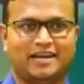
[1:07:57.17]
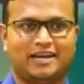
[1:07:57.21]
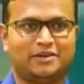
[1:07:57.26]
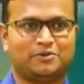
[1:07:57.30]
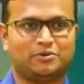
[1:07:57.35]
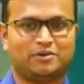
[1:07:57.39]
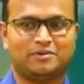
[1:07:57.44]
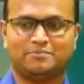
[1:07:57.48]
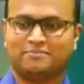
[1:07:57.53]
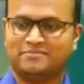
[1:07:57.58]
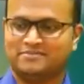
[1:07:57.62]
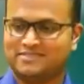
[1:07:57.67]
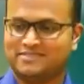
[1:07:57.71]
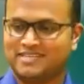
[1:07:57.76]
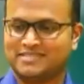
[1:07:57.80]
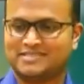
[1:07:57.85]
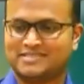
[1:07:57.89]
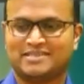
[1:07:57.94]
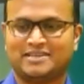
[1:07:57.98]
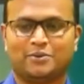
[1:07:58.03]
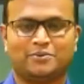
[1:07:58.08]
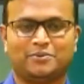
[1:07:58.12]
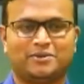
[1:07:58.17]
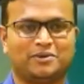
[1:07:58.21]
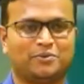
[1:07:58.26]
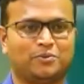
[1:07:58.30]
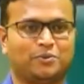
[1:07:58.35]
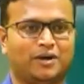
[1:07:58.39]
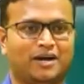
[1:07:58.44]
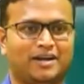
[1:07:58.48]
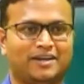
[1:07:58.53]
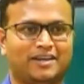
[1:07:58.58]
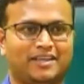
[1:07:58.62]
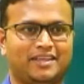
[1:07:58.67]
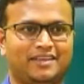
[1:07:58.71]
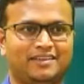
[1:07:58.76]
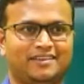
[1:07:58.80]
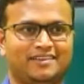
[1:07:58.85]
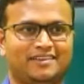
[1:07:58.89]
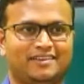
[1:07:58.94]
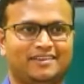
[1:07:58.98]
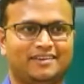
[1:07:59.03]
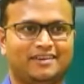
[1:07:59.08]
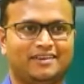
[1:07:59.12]
I told him just now in Guwahati.
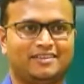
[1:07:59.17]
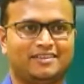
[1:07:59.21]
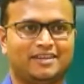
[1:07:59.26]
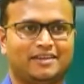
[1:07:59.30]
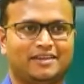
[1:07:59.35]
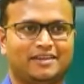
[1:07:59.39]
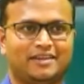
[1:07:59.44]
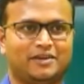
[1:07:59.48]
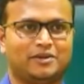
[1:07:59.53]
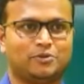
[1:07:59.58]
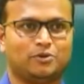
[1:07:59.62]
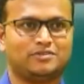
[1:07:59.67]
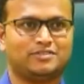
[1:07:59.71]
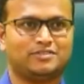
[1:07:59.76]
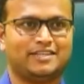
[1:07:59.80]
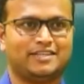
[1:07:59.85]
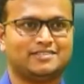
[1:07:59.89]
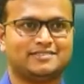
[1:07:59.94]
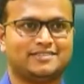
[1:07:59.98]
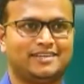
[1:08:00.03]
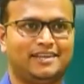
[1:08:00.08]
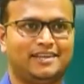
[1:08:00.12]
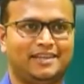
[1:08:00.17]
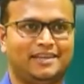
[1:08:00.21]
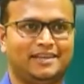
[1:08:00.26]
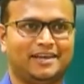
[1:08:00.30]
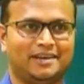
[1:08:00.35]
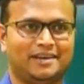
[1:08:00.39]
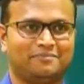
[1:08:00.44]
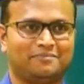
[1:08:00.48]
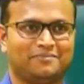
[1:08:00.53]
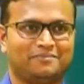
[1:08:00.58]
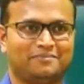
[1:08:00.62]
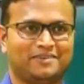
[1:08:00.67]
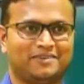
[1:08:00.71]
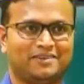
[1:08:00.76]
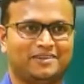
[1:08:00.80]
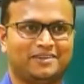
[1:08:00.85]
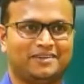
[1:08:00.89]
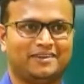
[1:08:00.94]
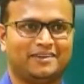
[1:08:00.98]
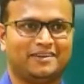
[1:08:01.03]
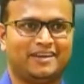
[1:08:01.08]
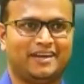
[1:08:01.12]
And he told that it's illegal.
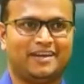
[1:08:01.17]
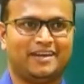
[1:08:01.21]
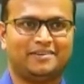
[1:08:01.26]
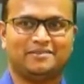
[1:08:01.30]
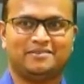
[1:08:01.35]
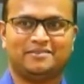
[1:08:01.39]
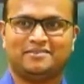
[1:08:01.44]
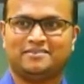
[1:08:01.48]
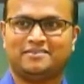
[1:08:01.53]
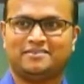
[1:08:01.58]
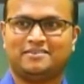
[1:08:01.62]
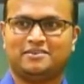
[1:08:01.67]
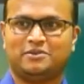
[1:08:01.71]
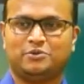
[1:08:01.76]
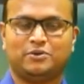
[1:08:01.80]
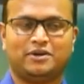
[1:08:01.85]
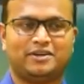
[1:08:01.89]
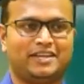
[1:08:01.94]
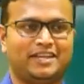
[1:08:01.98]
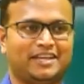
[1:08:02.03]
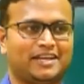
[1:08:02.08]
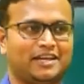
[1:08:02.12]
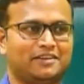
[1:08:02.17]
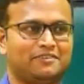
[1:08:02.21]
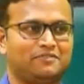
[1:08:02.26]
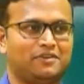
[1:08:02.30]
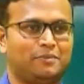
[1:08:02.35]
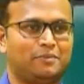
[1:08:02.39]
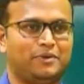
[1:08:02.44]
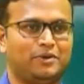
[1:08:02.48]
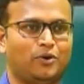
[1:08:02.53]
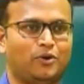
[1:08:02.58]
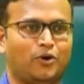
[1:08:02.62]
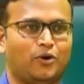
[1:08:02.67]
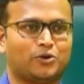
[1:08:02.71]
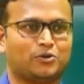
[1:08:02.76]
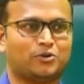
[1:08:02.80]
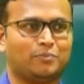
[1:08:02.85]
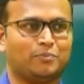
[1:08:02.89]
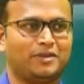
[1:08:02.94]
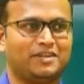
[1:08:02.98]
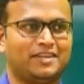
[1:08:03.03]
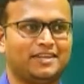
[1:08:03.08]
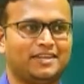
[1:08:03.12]
And your ticket will be
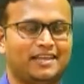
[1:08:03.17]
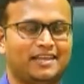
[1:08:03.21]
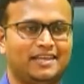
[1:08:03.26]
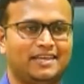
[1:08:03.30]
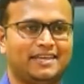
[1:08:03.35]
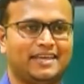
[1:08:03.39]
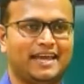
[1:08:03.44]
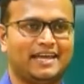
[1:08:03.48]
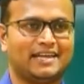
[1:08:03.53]
automatically